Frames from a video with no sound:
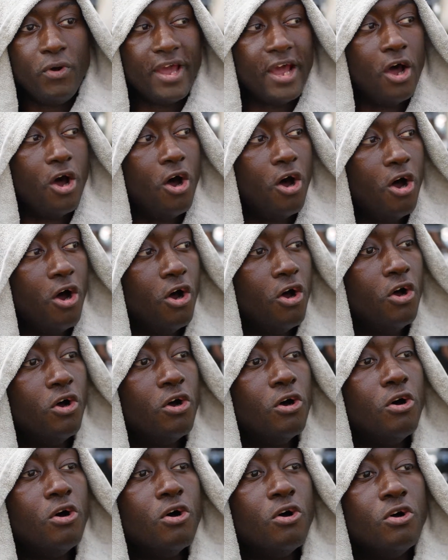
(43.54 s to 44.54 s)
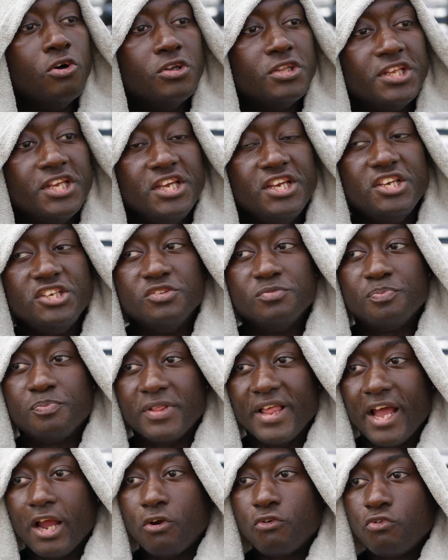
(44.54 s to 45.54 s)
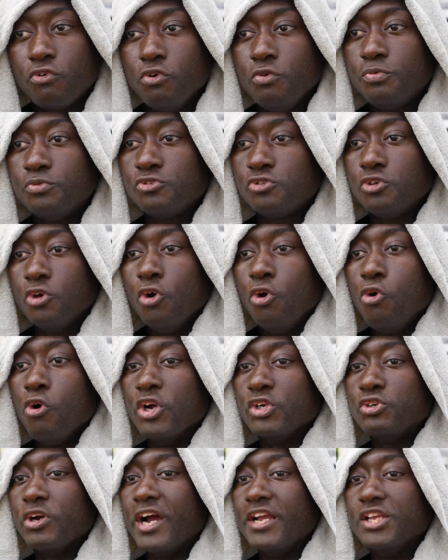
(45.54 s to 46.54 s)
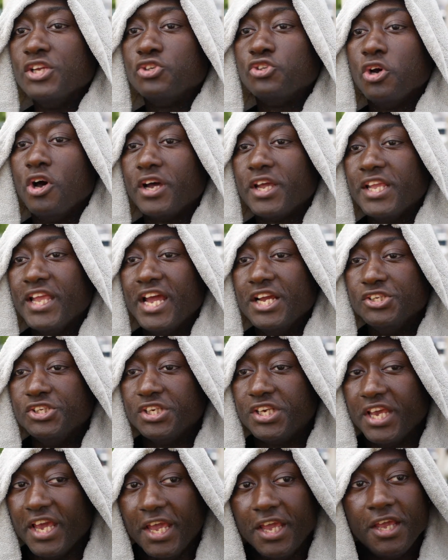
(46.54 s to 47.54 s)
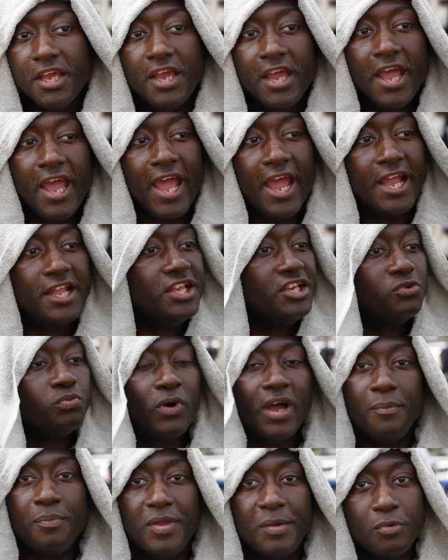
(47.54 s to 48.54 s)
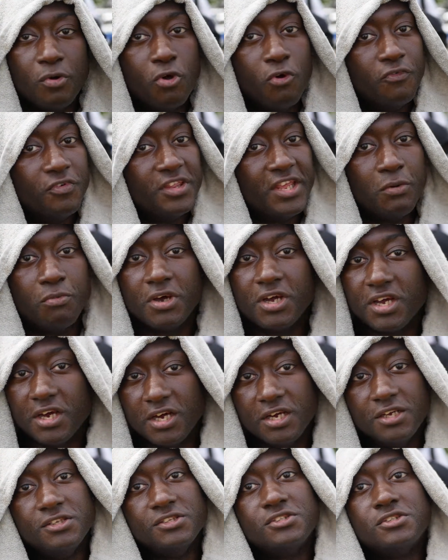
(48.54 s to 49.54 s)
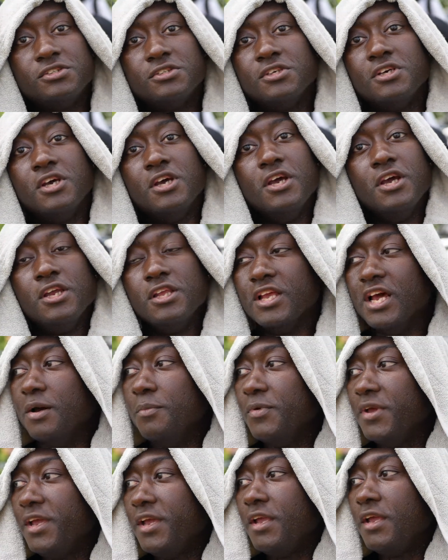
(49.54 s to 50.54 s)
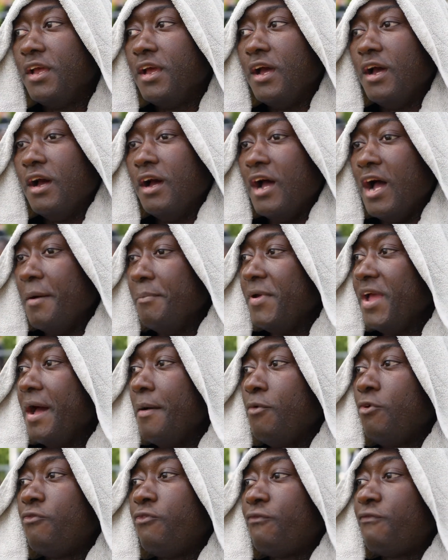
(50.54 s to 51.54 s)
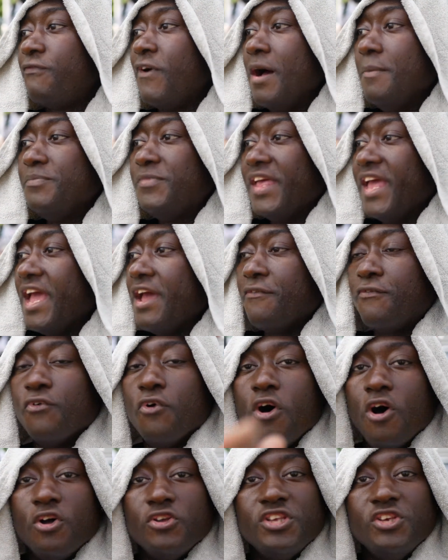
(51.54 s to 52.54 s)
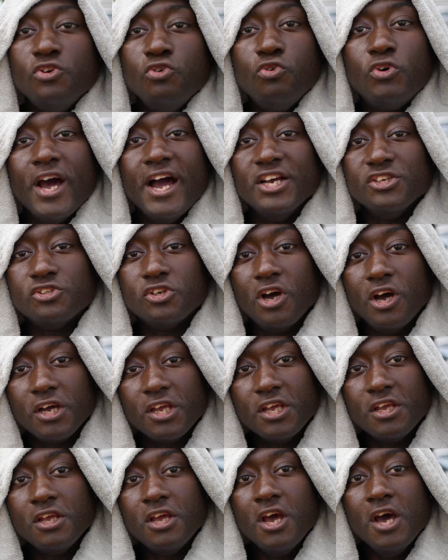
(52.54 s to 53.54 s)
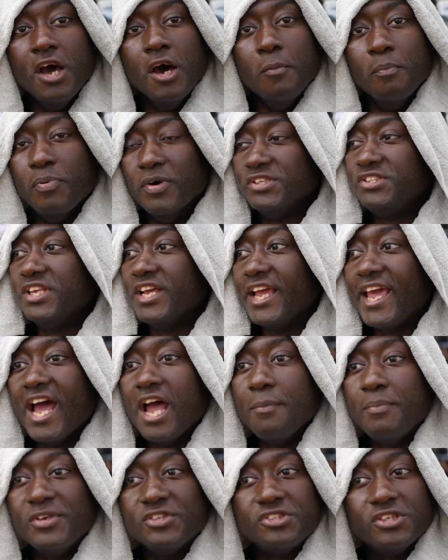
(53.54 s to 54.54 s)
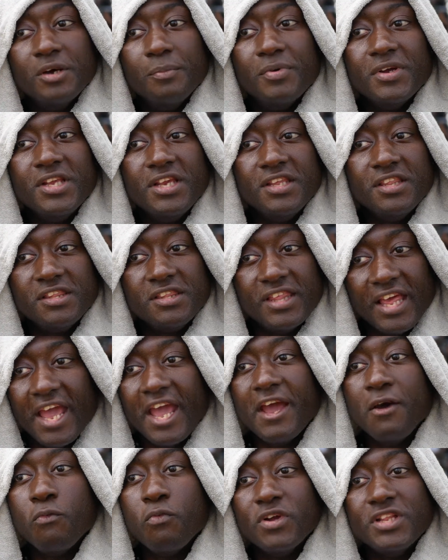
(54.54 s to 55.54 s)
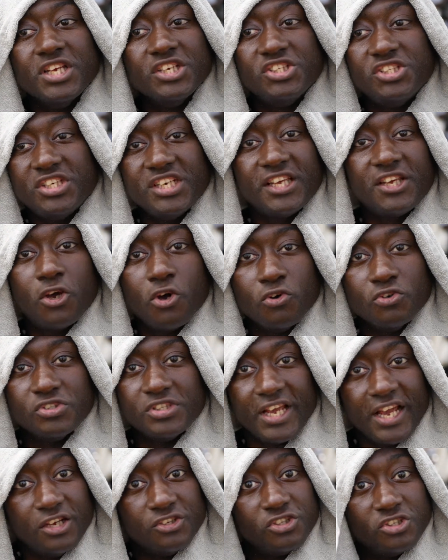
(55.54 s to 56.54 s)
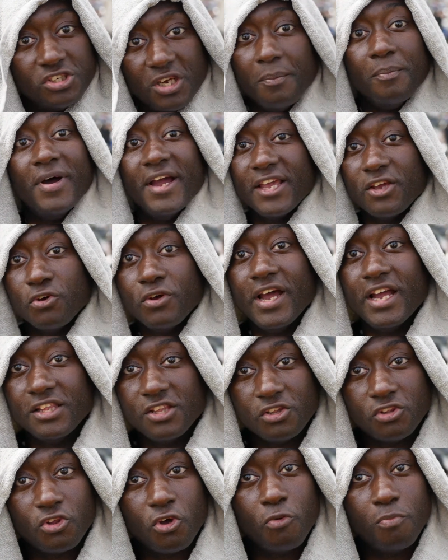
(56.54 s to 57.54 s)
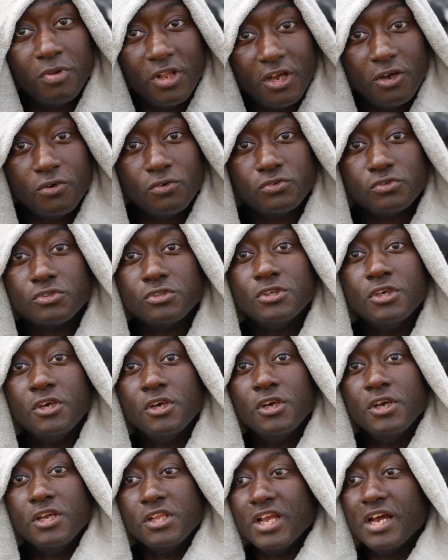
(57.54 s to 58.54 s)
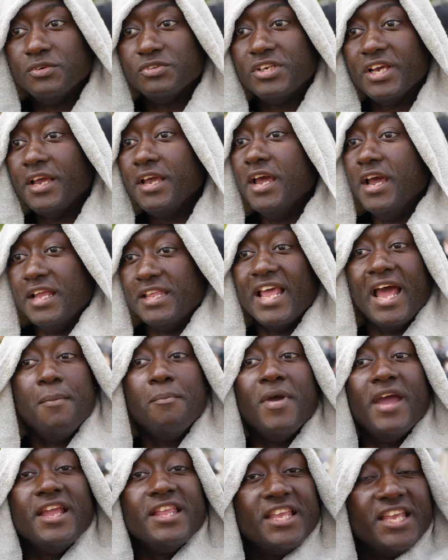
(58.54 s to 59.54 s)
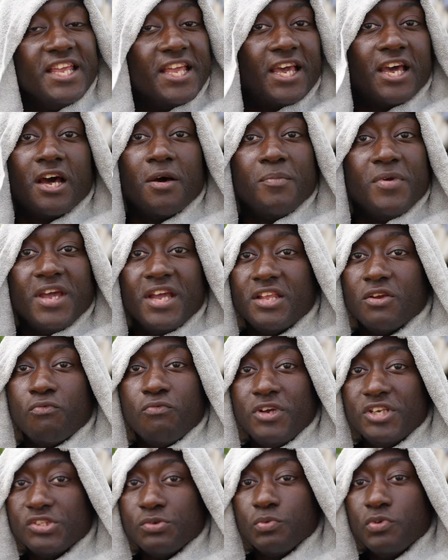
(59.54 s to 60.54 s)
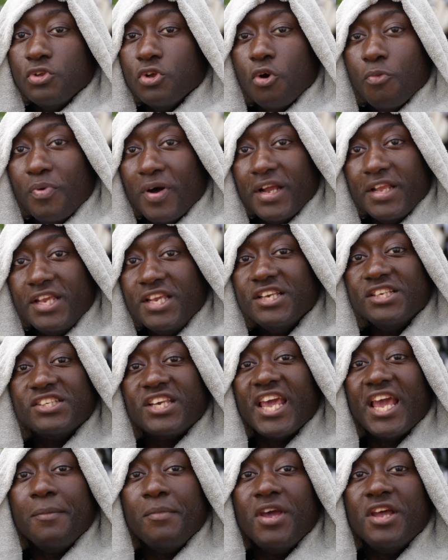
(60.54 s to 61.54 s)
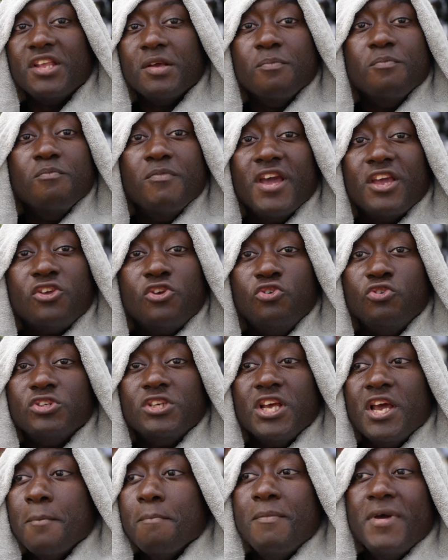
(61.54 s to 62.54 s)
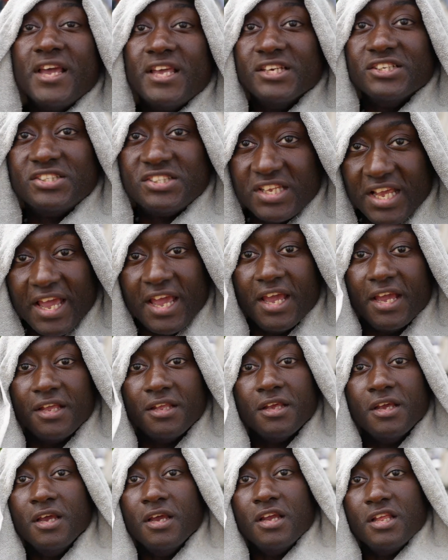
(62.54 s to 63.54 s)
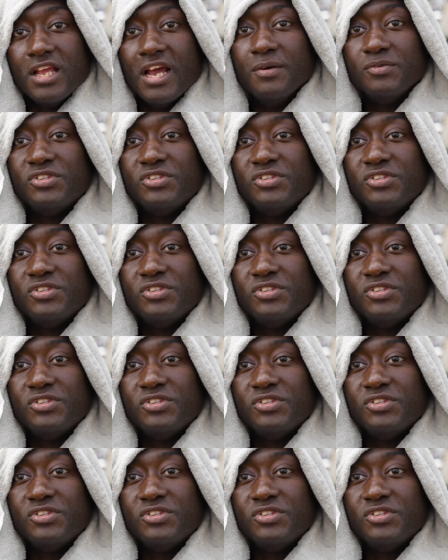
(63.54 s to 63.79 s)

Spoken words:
we got all these black groups who are trying to talk and educate, and these white people over there with guns. You know what I mean? I'm there for all you guys talking. But there gotta be somebody there when the shit goes down. Somebody gonna have to throw blows. You know what I'm saying? That man didn't come here to reason with nobody. He just came here to make it stand. You know what I'm